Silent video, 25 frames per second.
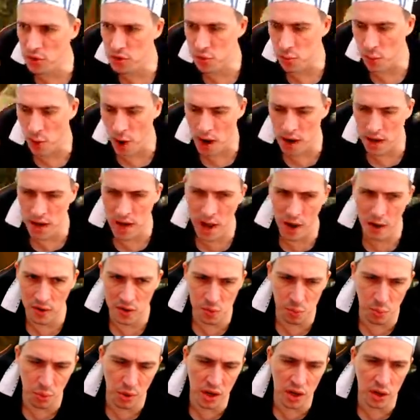right now.
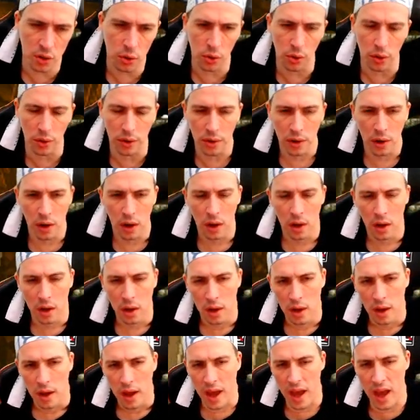It's pretty good.
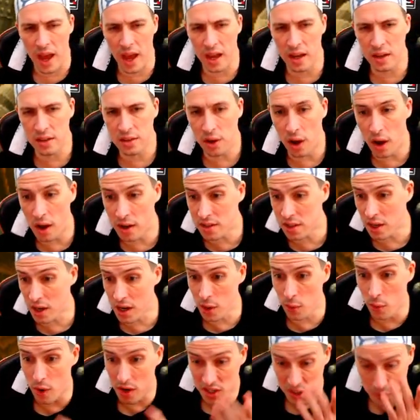And I tell
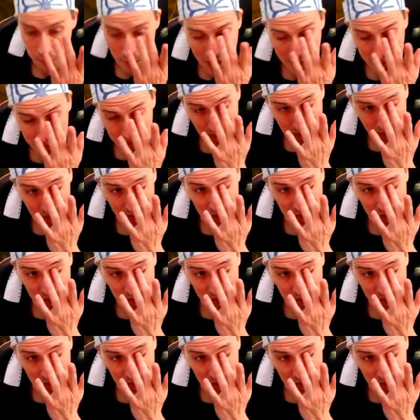you what, SmackDown's